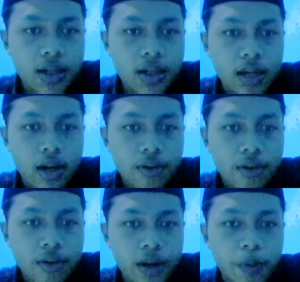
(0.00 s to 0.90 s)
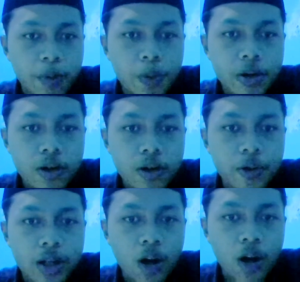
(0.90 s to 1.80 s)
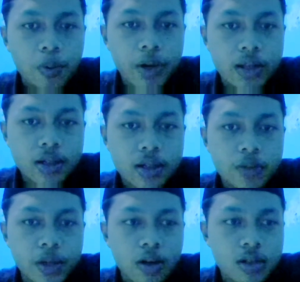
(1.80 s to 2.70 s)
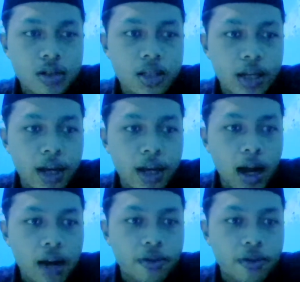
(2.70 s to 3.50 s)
They are very popular with operators because they are